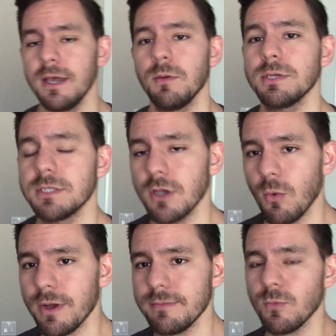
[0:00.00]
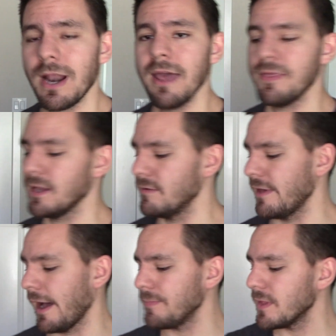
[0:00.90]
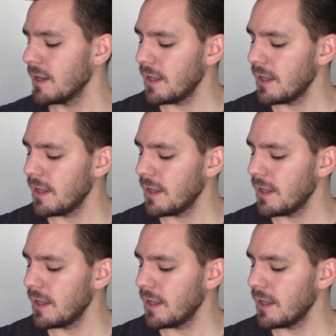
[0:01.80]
He wants to know what I think of that.